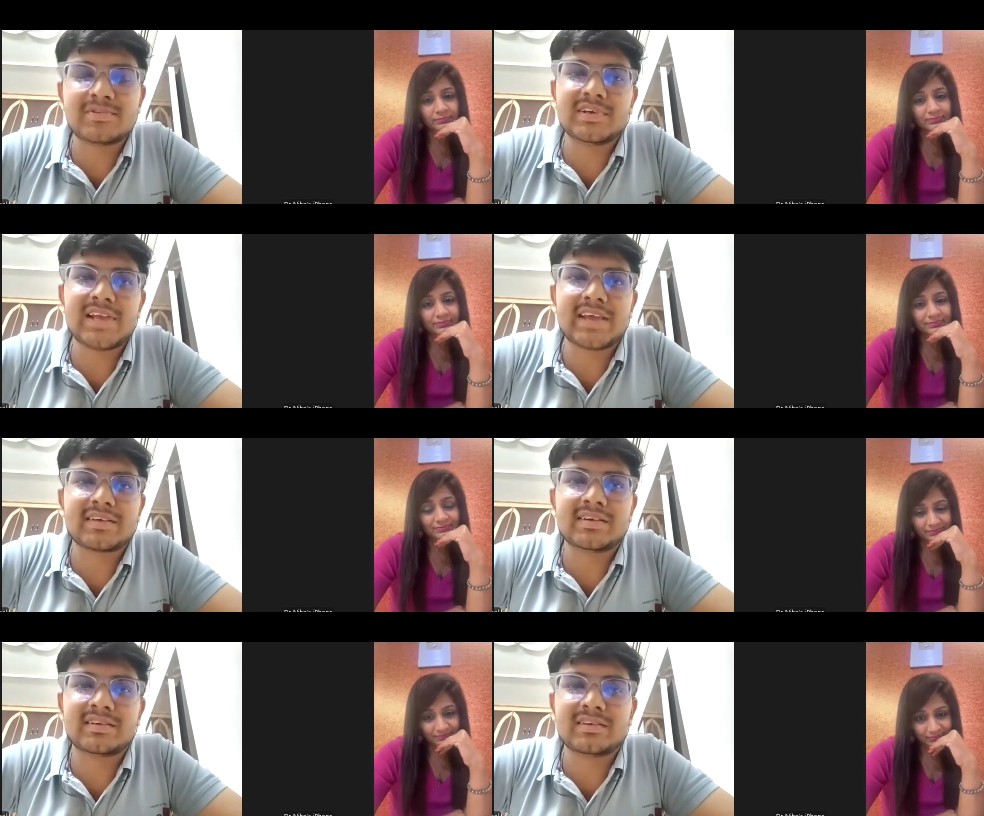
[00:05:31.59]
Speaker 1: in like,
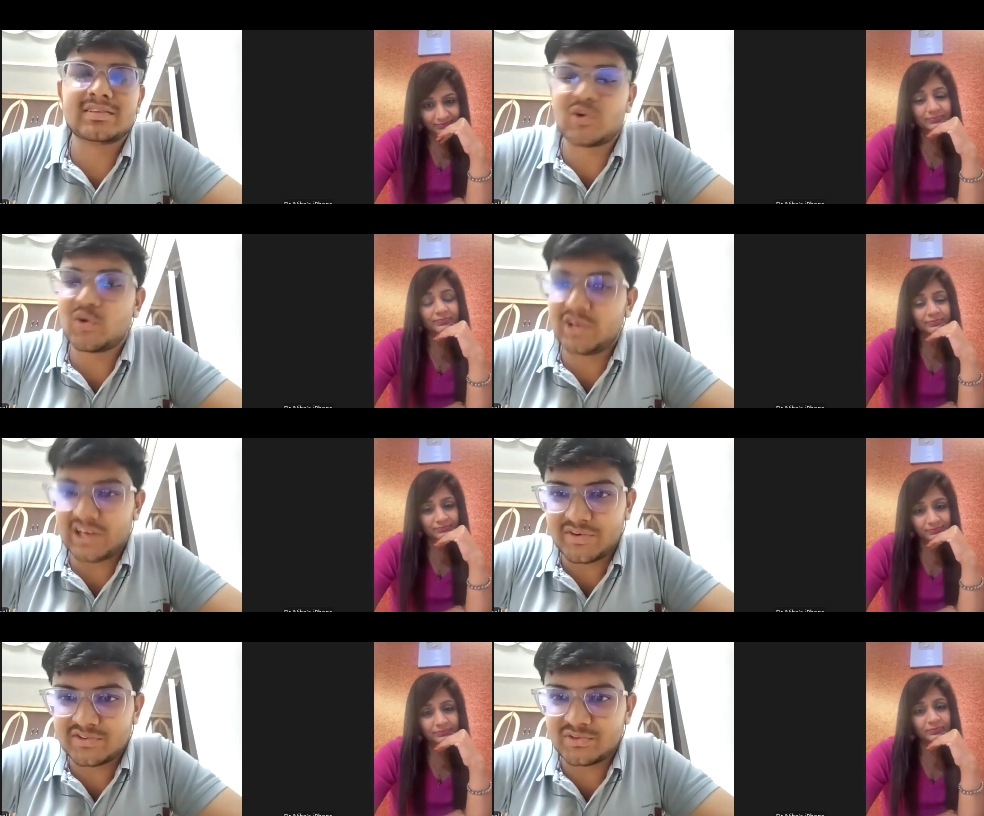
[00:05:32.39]
it totally
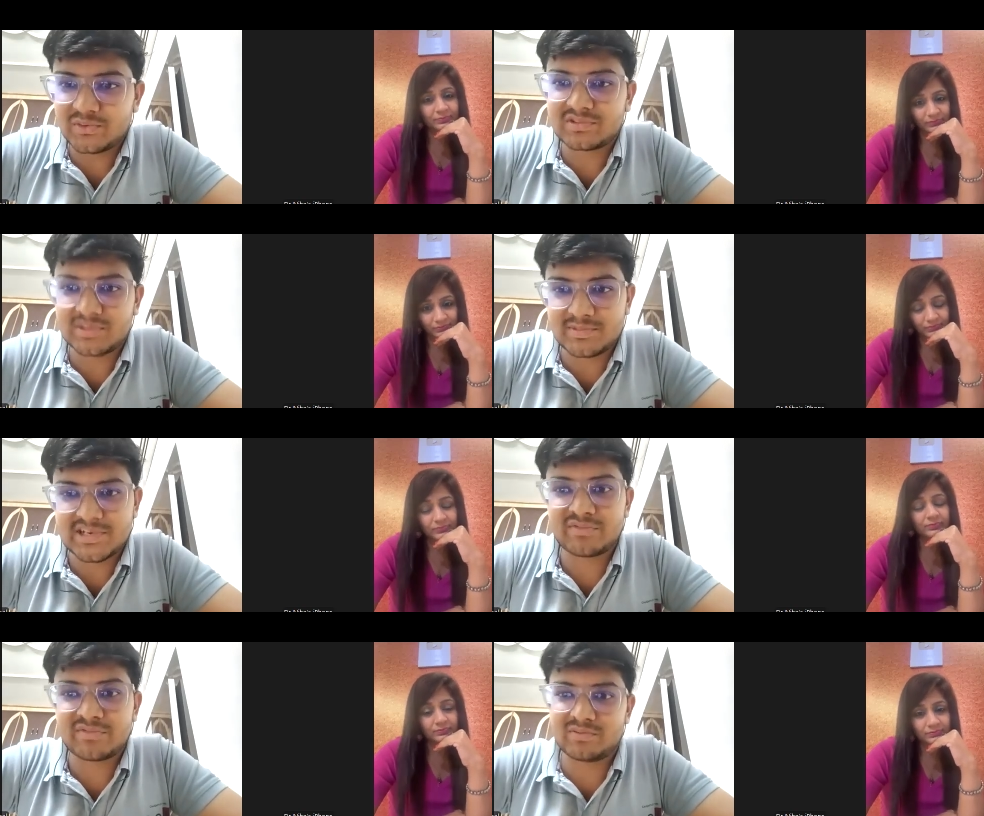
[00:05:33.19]
covers your
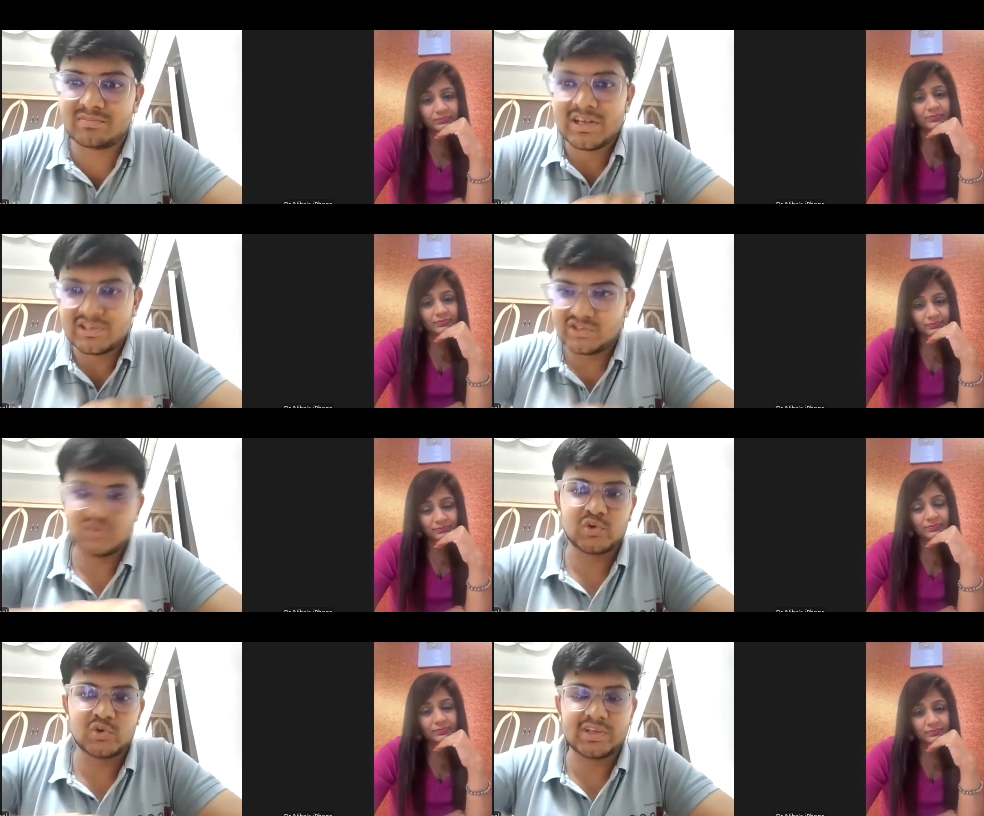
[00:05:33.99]
subject from
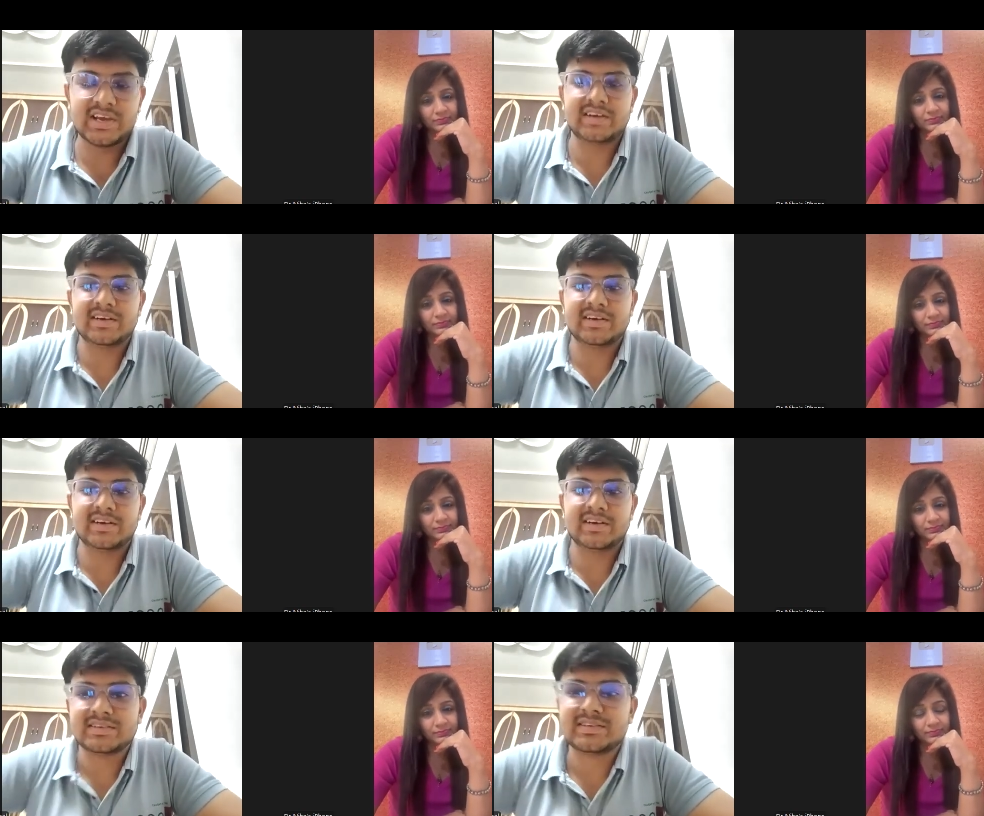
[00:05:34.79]
zero to the end.
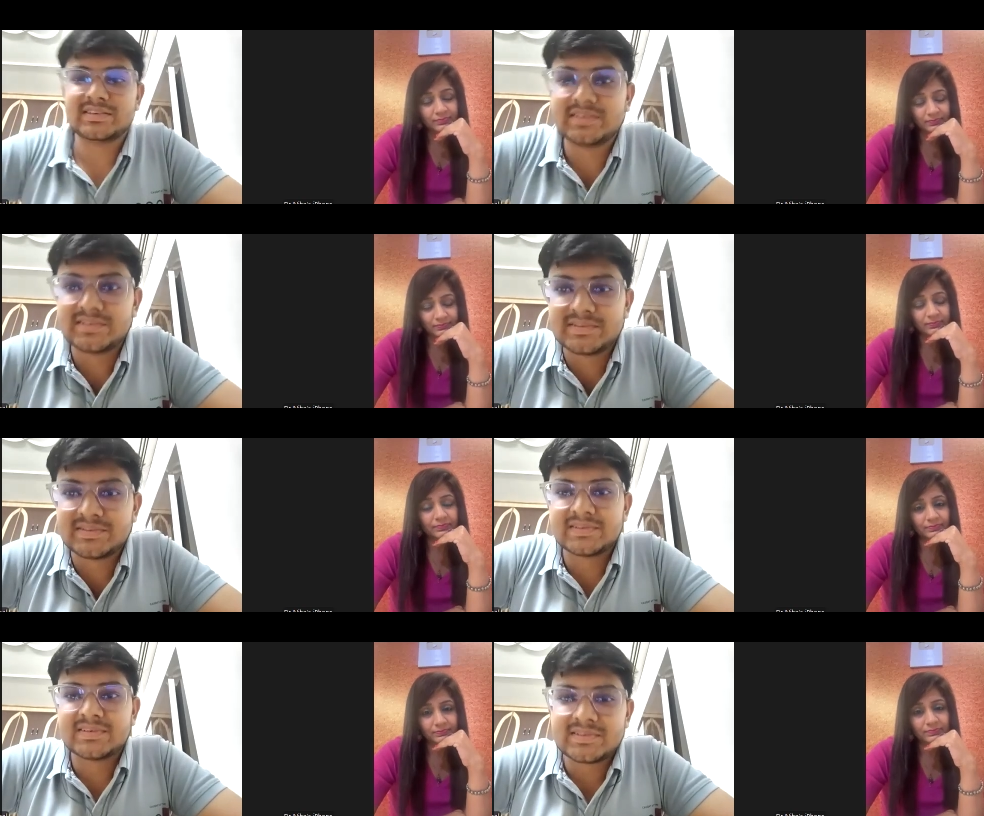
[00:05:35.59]

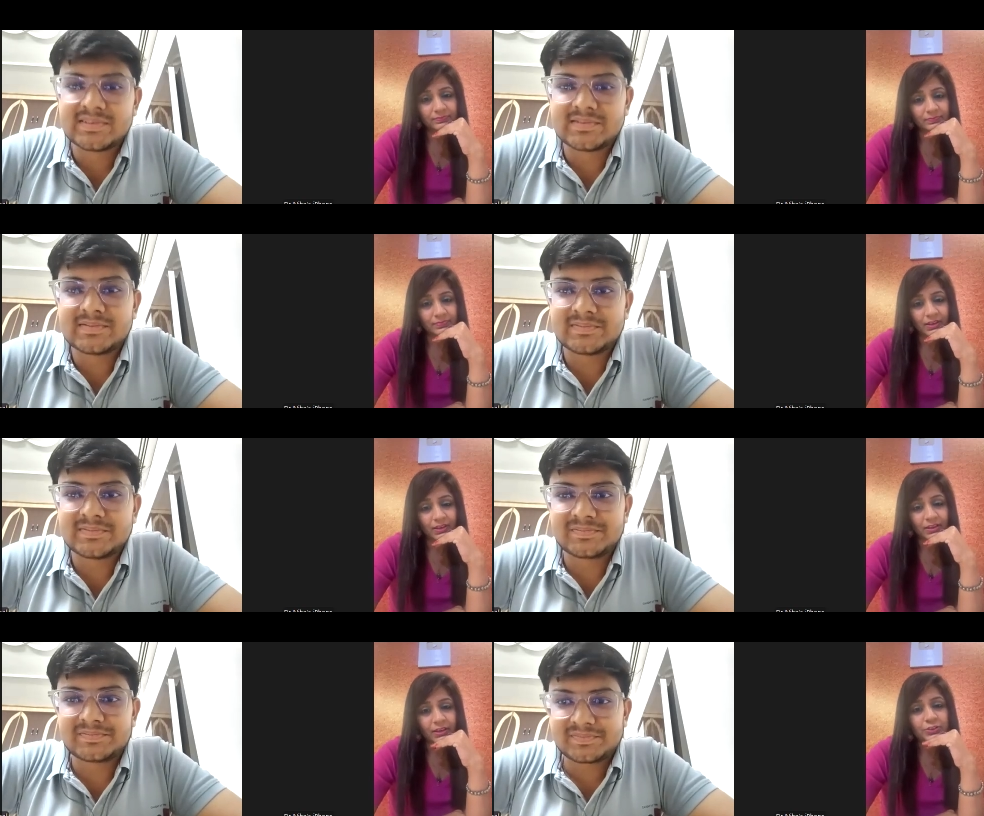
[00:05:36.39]
Speaker 2: Mm-hmm.
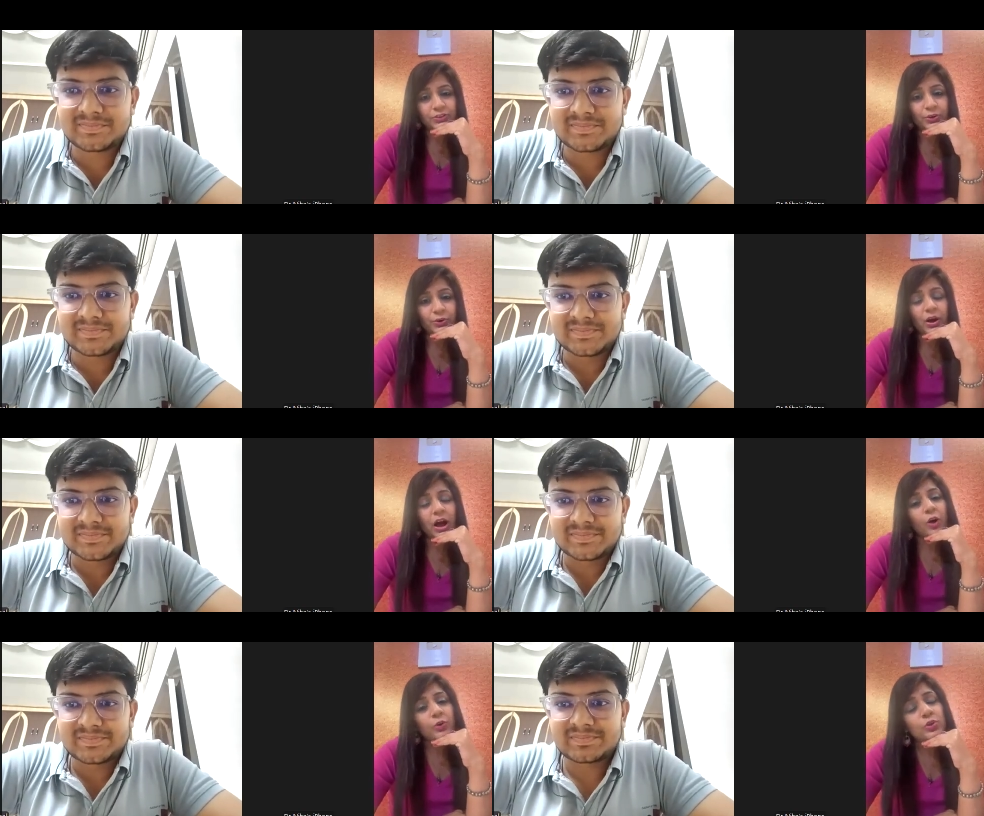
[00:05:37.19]
So
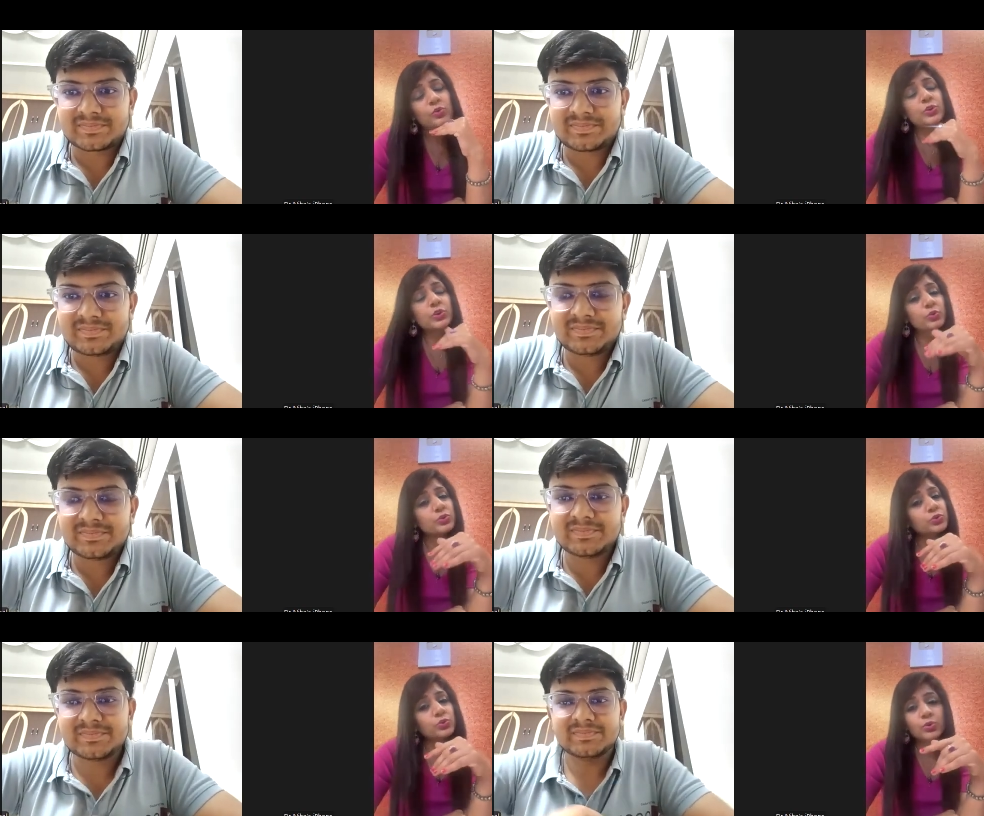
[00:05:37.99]
how you
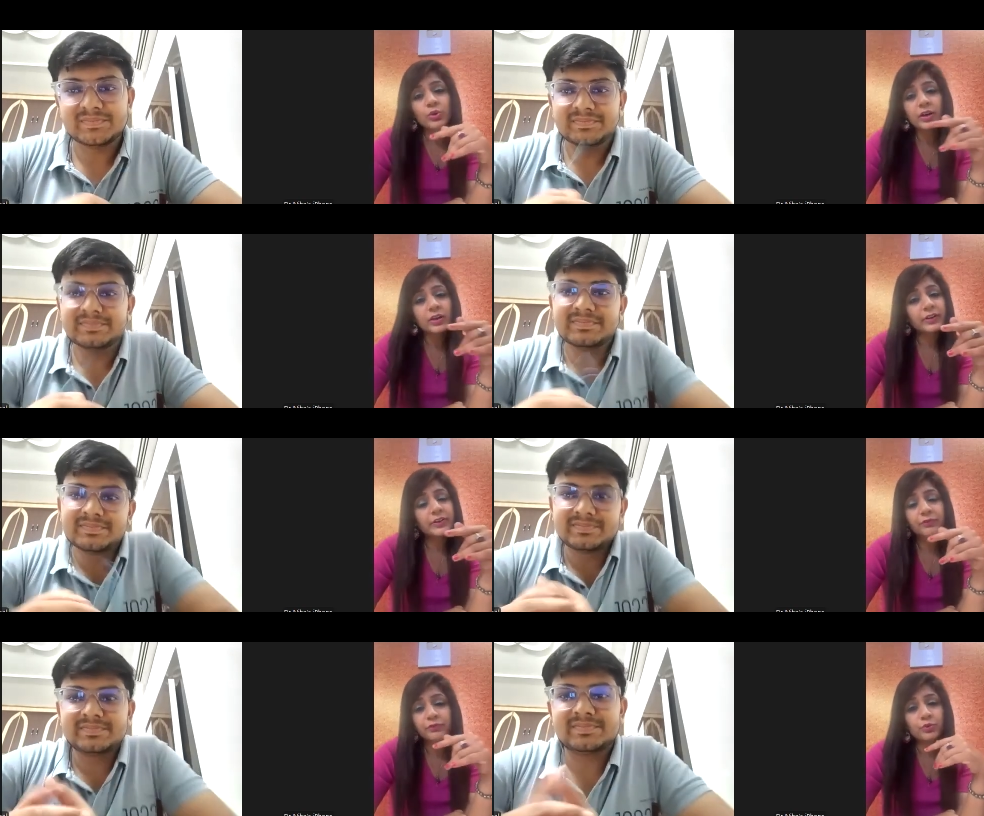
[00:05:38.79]
used to uh,
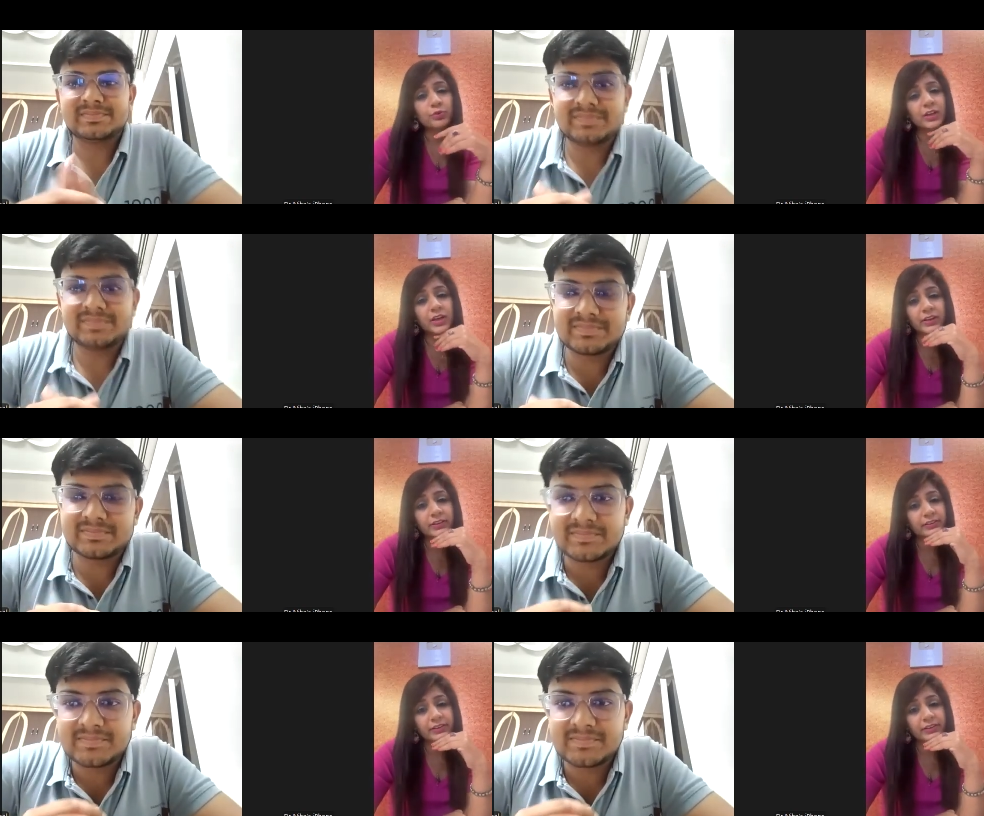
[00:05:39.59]
review the